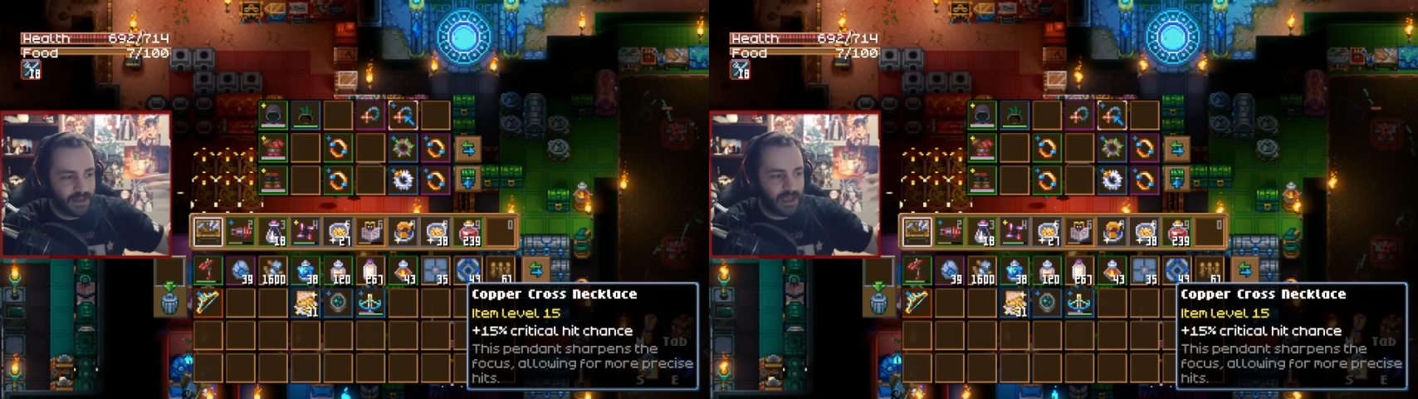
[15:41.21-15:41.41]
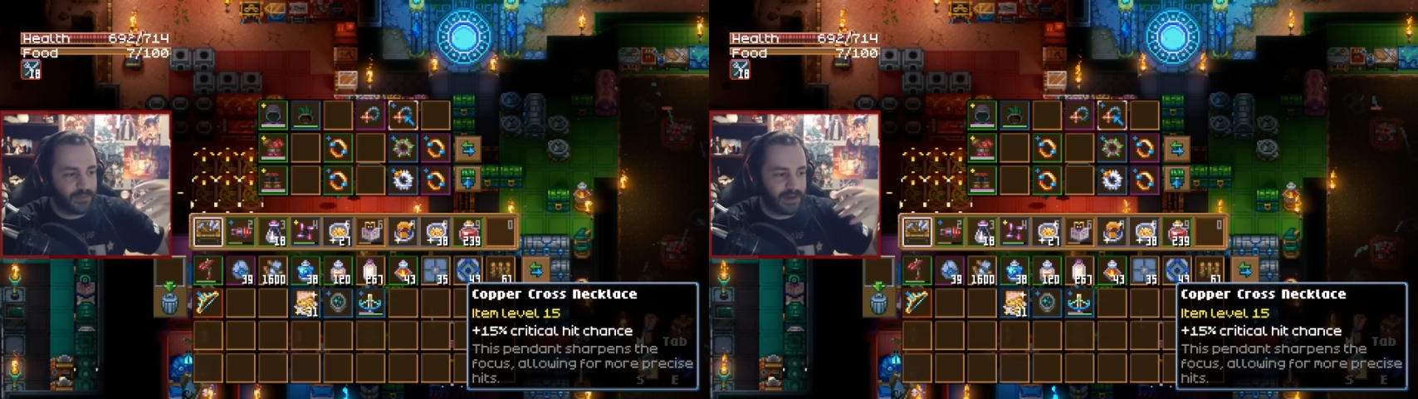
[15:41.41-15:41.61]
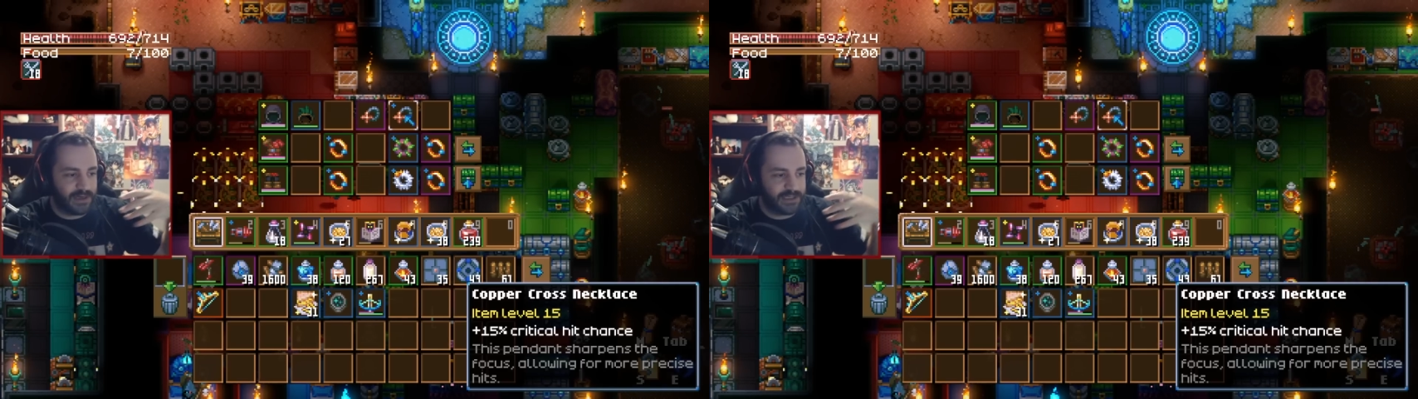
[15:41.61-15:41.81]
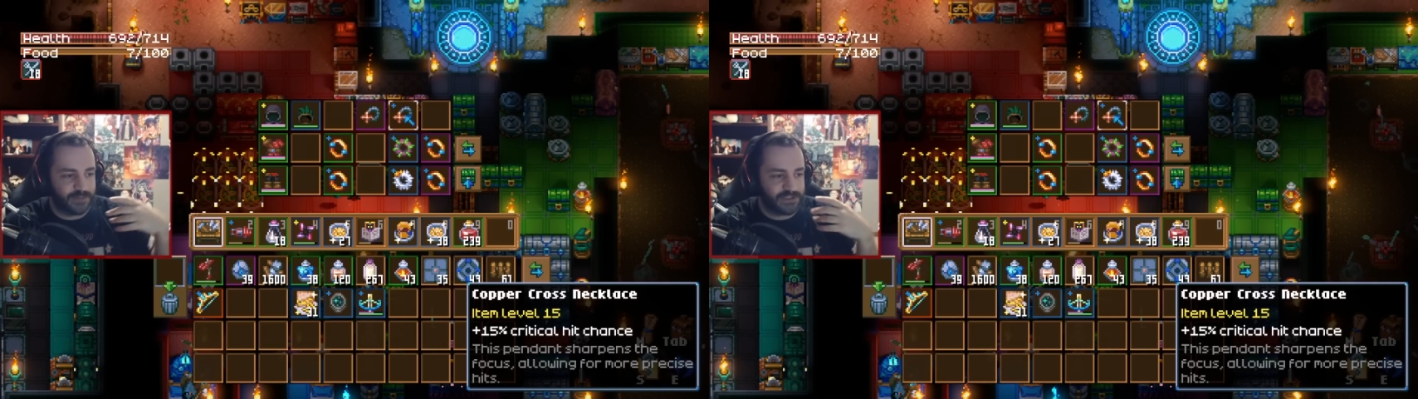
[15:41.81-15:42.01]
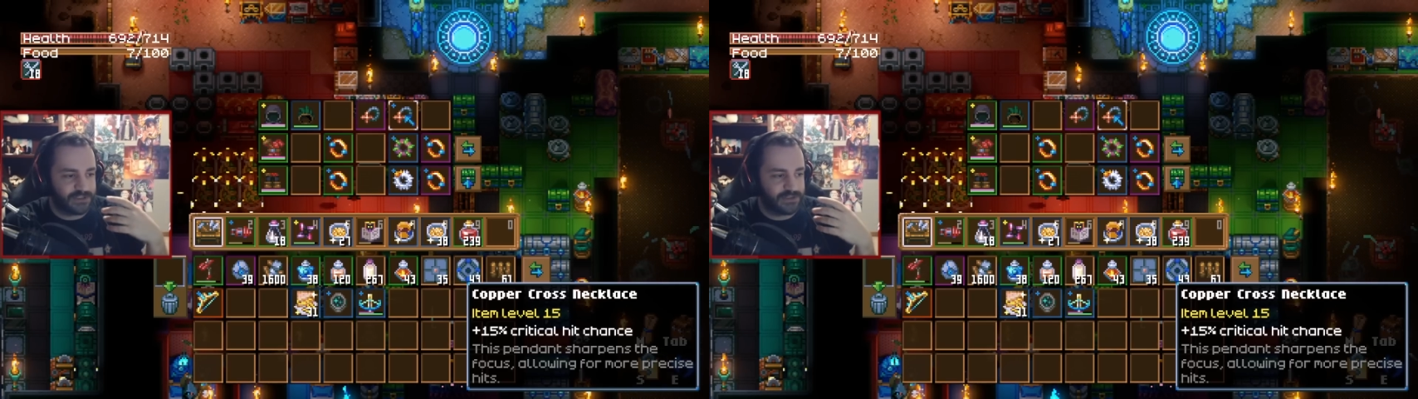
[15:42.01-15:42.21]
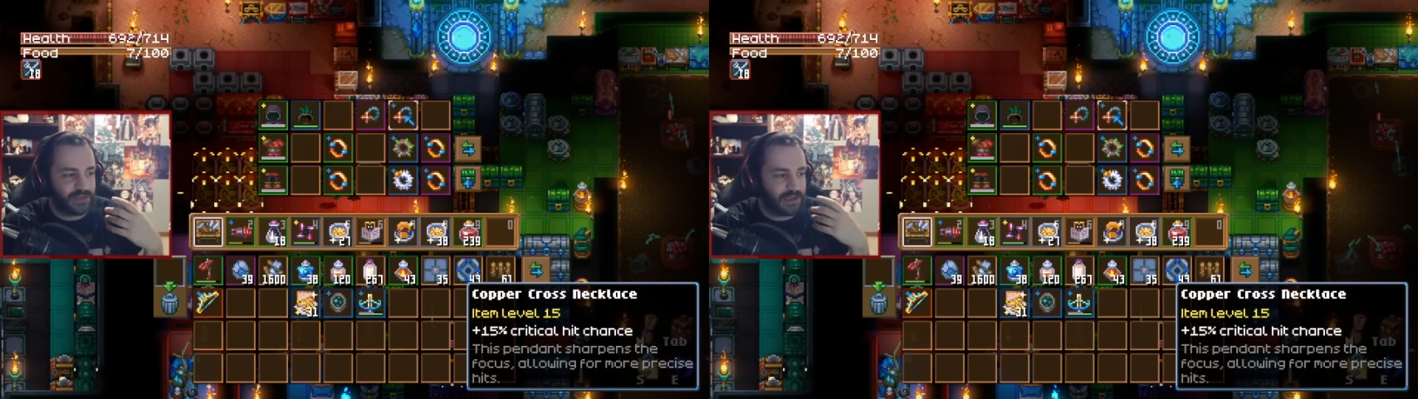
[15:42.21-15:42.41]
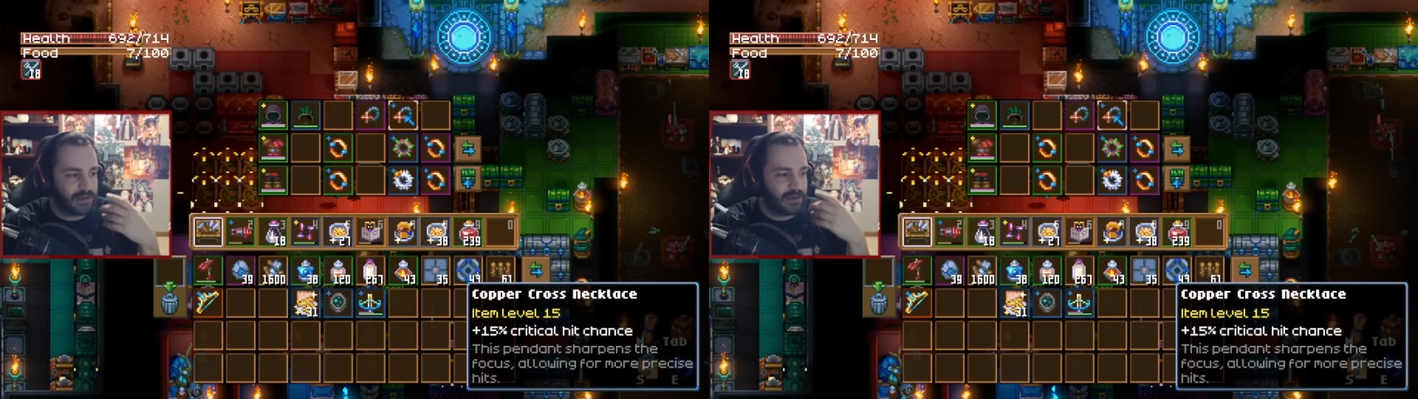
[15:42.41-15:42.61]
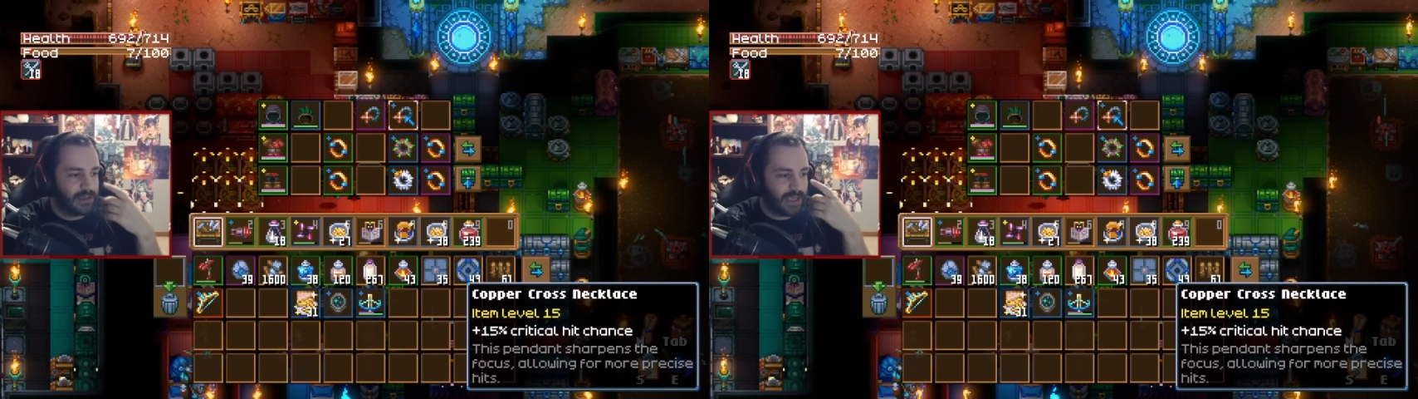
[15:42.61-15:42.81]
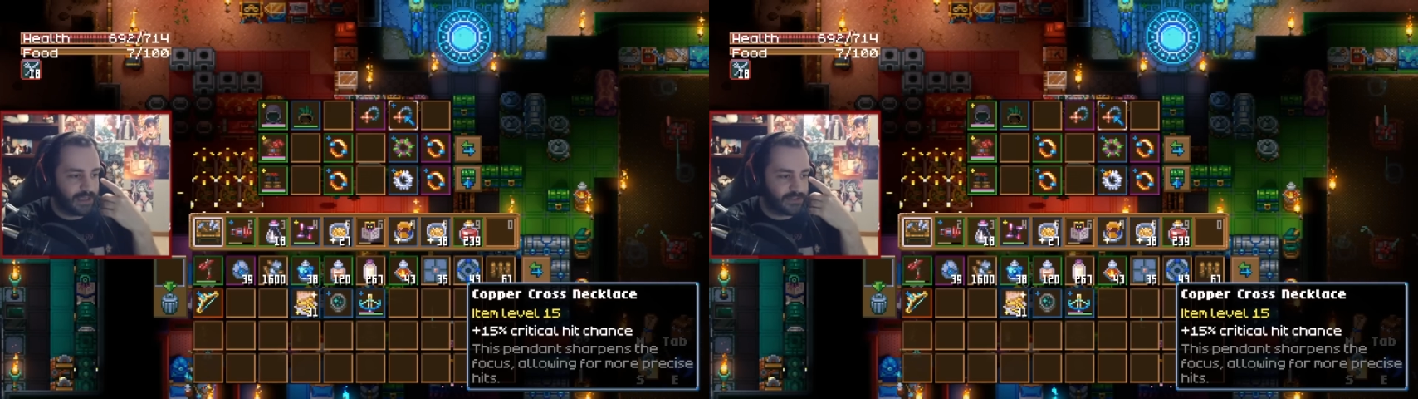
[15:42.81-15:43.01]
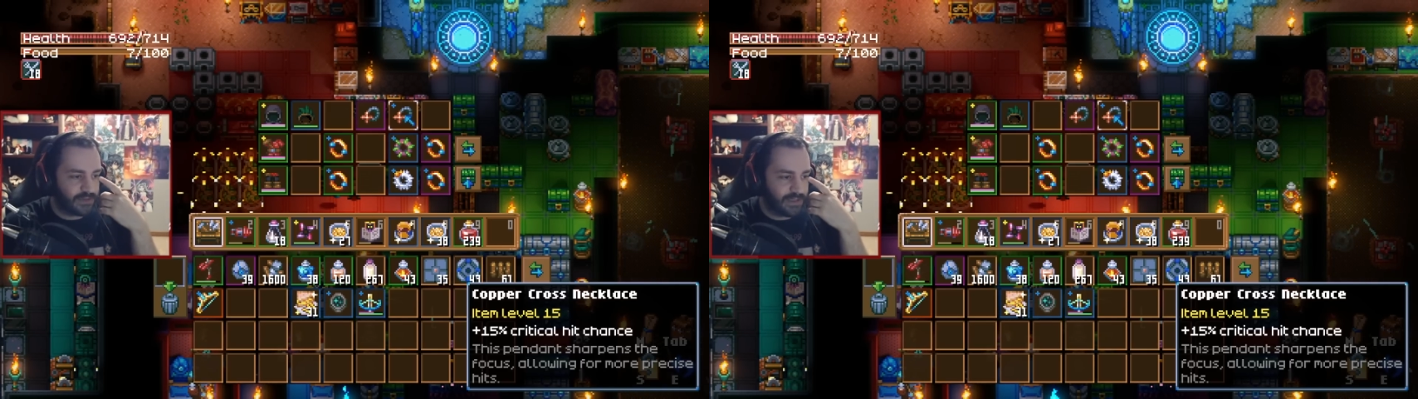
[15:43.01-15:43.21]
Upgrade it as much as you can,
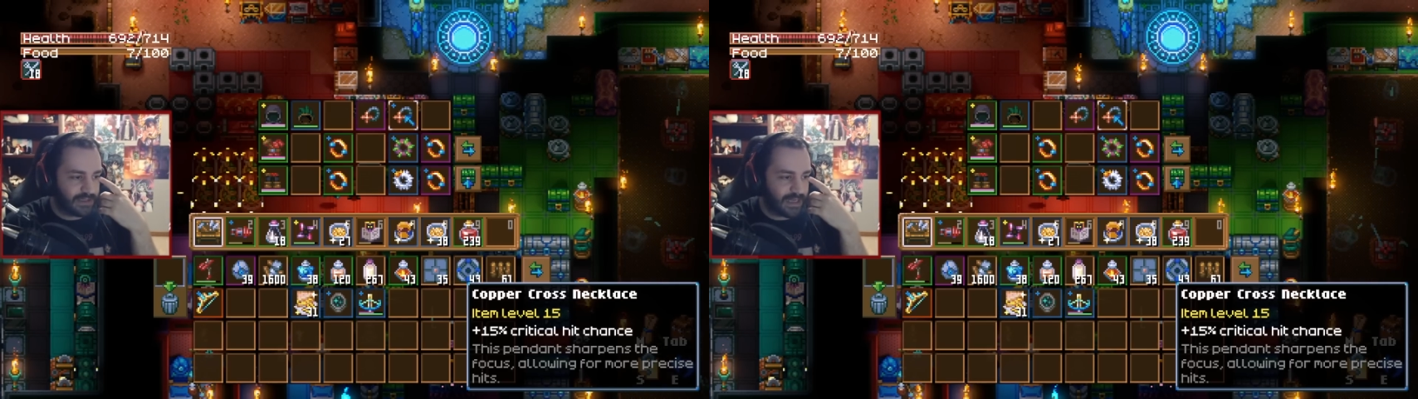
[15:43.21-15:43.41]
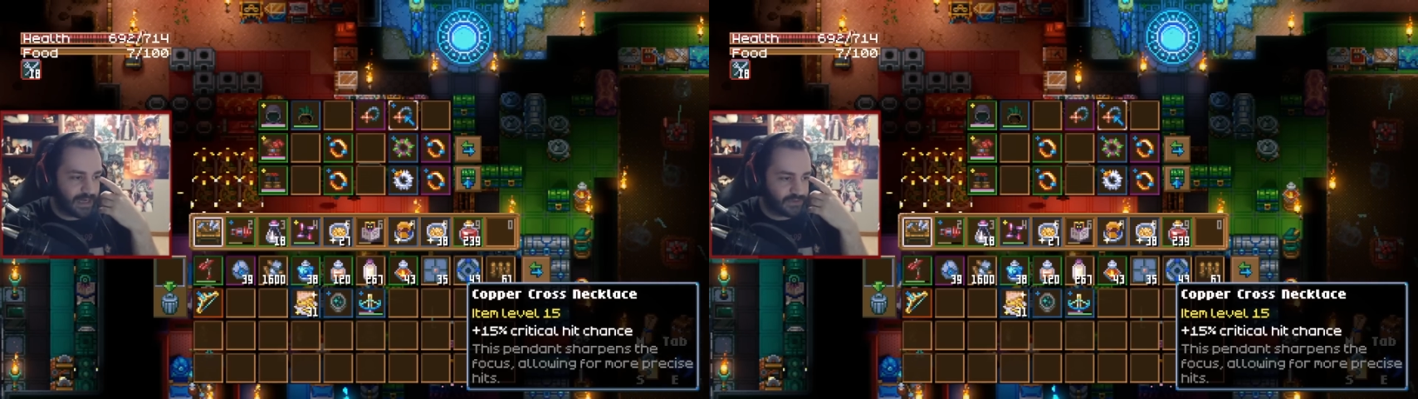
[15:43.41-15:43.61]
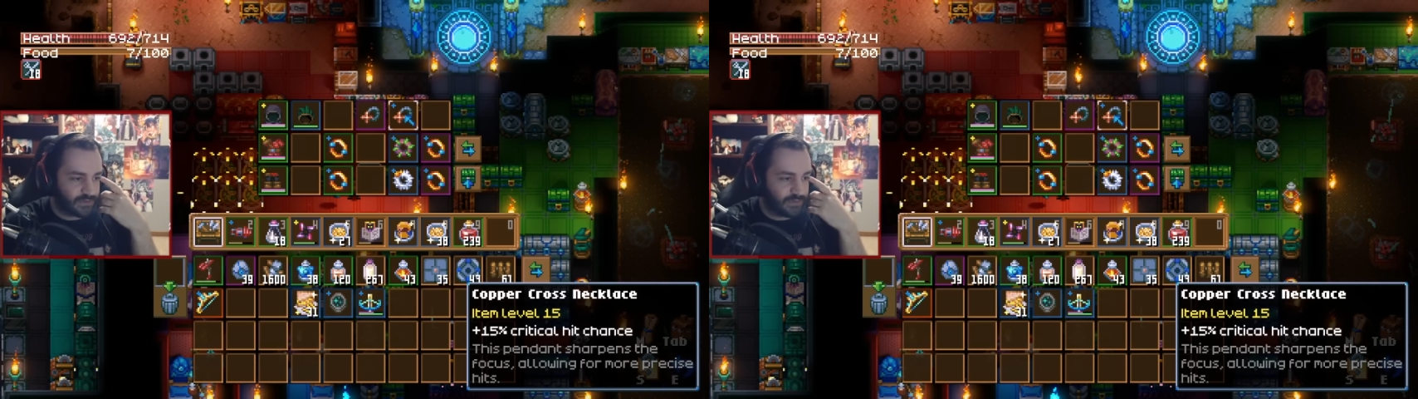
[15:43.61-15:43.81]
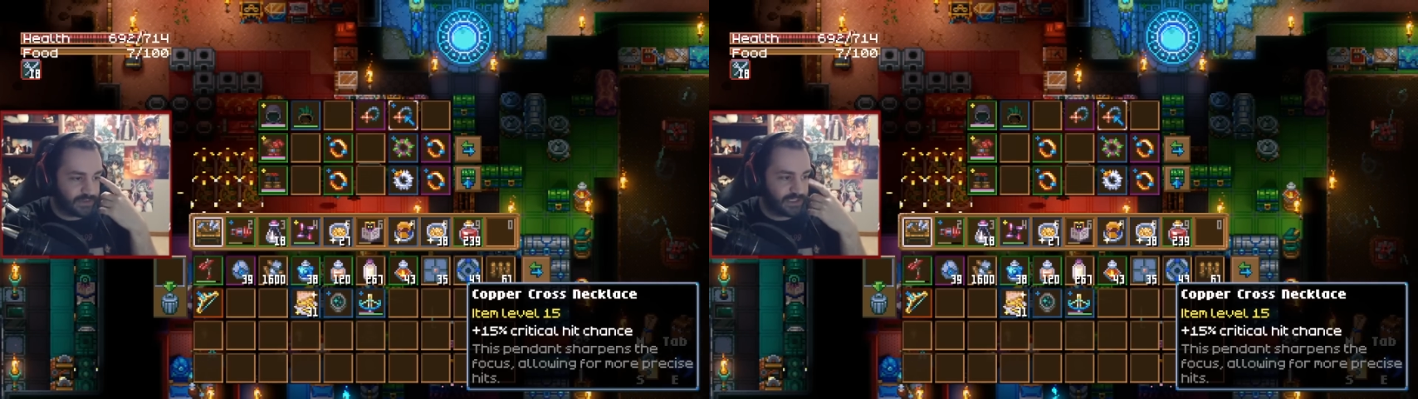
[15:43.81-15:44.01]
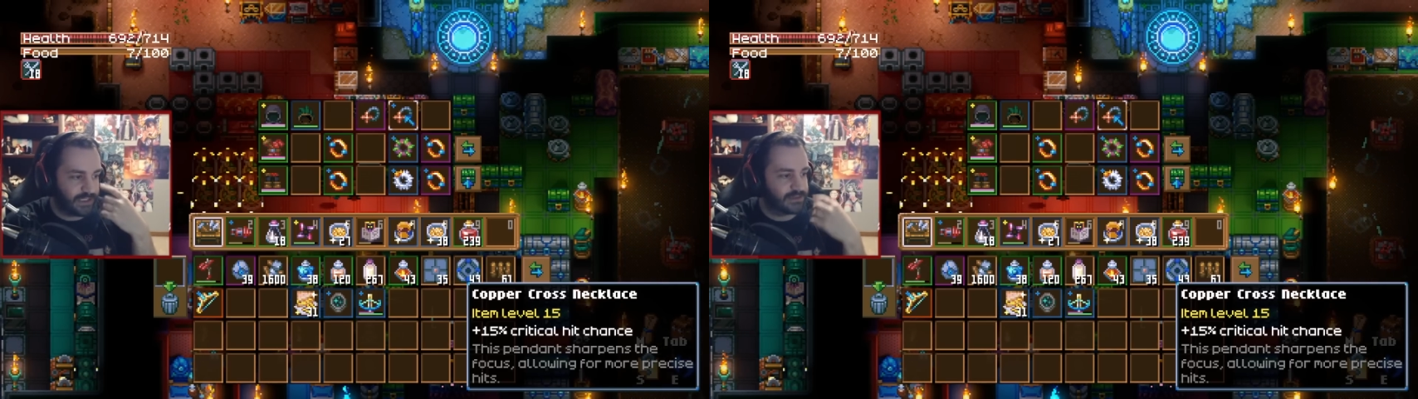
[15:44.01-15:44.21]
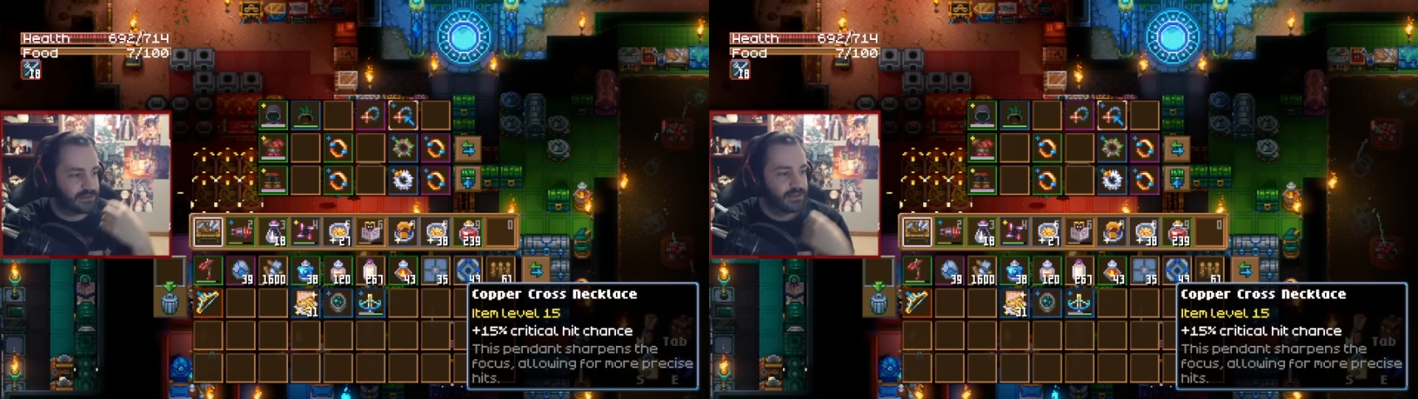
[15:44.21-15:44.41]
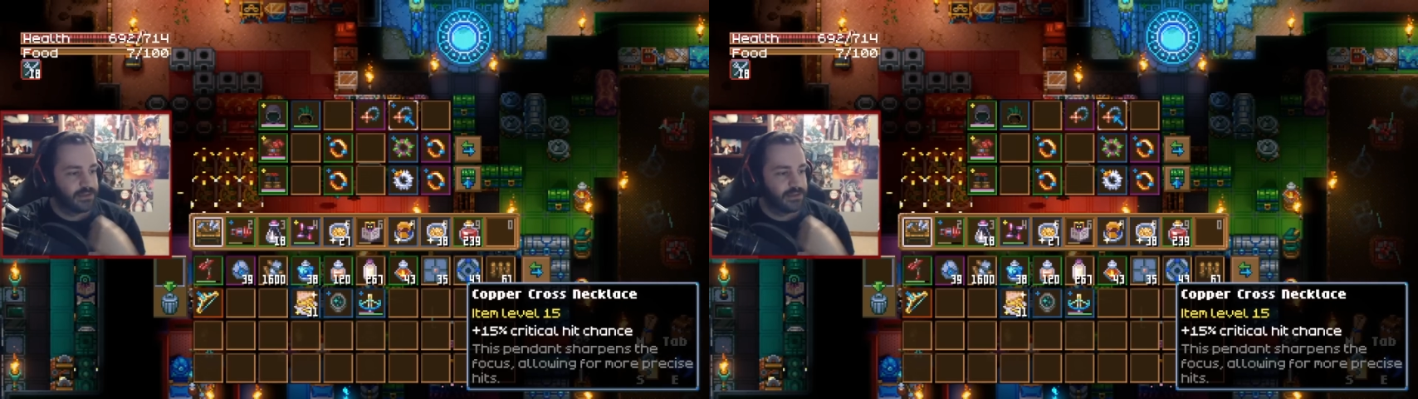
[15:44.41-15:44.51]
and so you get that extra crit chance.